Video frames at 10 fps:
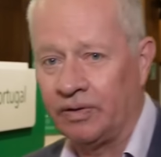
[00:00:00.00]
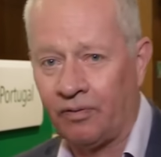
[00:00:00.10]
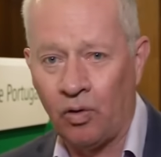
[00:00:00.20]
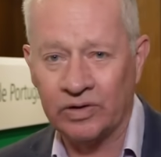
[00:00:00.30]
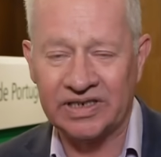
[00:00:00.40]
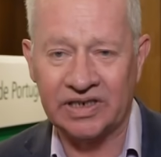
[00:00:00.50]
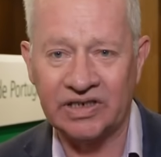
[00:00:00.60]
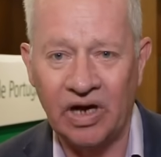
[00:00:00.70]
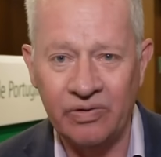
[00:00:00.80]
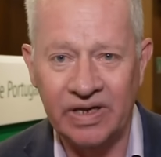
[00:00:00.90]
of course, as it's
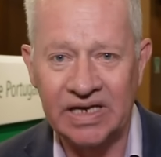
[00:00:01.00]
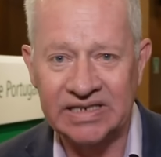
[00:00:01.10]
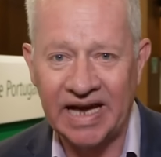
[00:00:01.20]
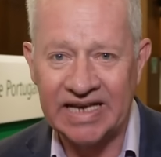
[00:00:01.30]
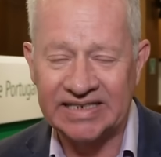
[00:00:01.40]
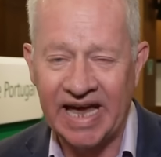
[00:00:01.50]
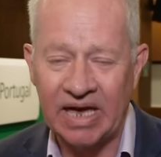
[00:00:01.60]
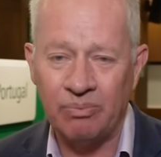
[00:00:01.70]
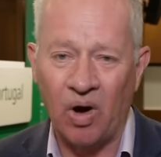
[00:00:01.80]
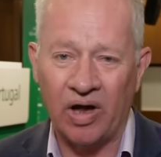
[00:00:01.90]
known these days,
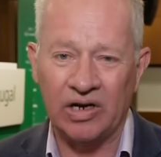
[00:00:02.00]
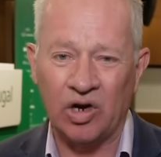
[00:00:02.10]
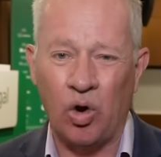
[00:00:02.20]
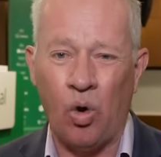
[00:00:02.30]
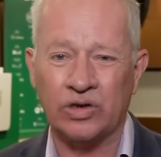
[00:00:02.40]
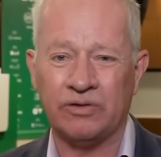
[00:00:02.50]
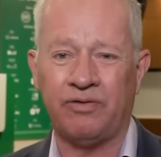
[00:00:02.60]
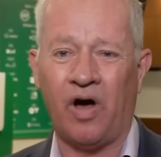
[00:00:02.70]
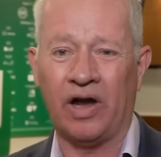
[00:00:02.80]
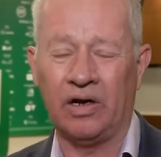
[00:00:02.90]
taking part in a
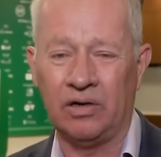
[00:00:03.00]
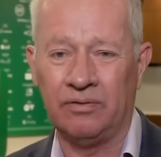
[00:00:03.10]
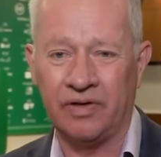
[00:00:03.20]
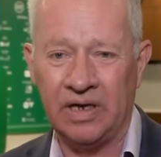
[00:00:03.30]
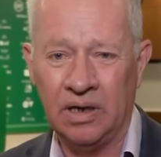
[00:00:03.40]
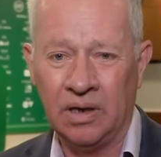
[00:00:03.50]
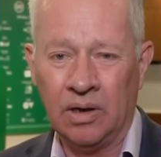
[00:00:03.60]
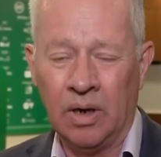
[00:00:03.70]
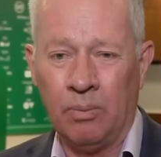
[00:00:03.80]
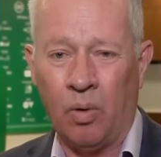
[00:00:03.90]
quarter-final of the
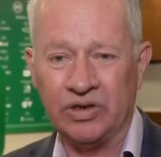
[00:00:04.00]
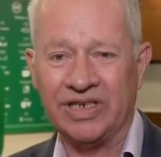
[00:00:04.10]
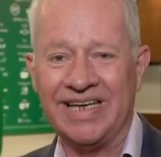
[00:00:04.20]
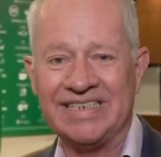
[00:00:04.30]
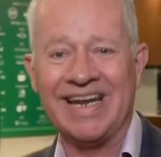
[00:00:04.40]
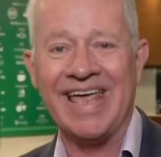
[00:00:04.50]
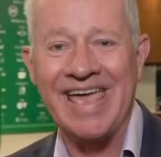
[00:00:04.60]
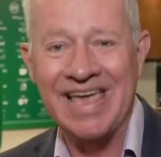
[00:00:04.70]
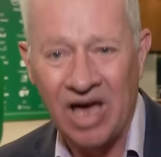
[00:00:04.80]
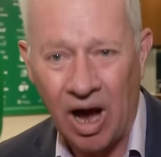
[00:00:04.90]
Portuguese
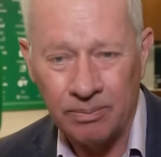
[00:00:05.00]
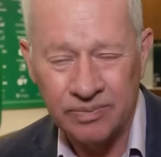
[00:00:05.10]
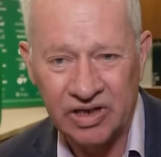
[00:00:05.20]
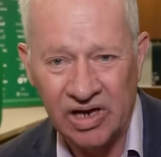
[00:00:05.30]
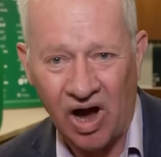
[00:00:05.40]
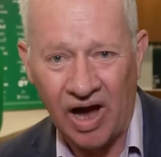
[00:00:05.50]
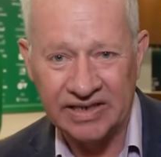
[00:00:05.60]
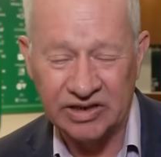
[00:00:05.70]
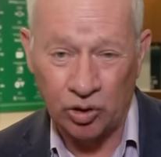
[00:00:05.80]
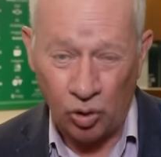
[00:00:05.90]
League Cup
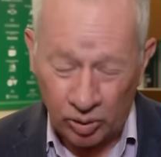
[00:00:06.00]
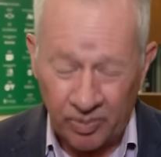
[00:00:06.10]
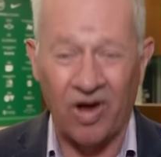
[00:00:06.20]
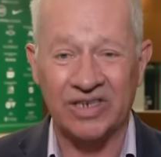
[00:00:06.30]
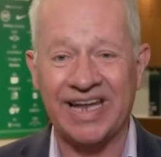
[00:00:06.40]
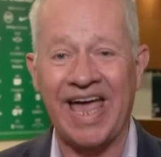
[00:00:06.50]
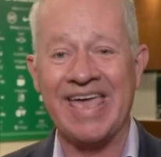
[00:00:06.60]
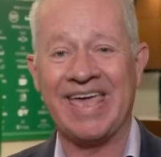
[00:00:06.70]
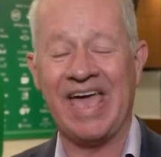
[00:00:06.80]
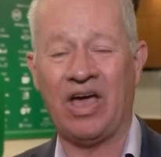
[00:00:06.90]
tonight. It's a
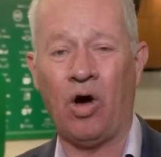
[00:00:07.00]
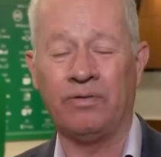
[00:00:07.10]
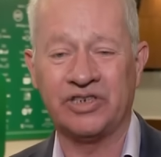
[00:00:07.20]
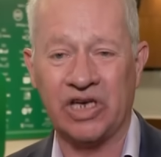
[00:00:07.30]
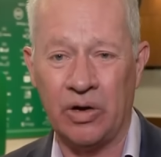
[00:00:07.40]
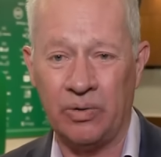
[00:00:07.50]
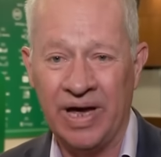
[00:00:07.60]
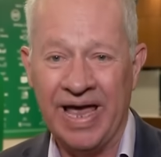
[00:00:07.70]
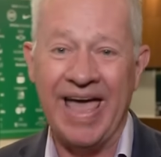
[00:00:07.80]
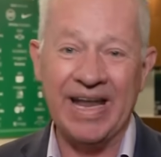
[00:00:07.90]
8:15 kickoff. So
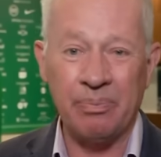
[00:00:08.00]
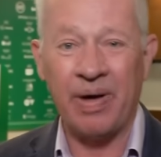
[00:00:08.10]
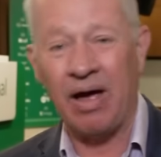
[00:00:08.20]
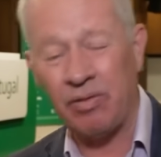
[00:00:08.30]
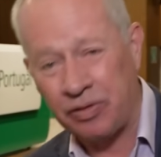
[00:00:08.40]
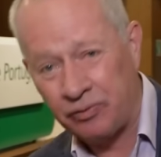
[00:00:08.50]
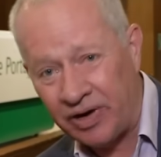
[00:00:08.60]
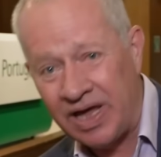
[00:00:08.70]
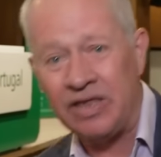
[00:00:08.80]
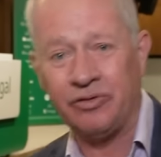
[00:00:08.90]
in about
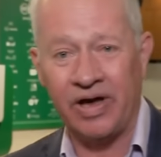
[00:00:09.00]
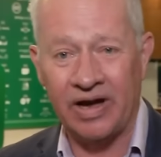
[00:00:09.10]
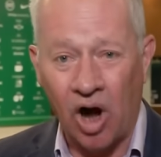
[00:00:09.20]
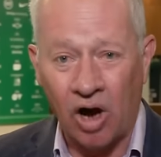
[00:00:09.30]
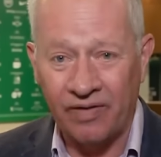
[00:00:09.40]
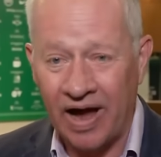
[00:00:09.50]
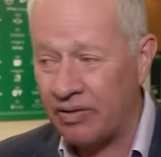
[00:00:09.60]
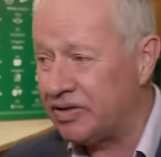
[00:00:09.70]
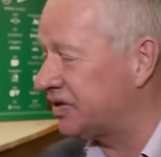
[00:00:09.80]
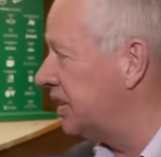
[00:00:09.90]
three and a half
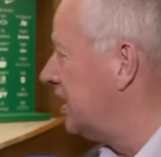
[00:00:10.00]
hours,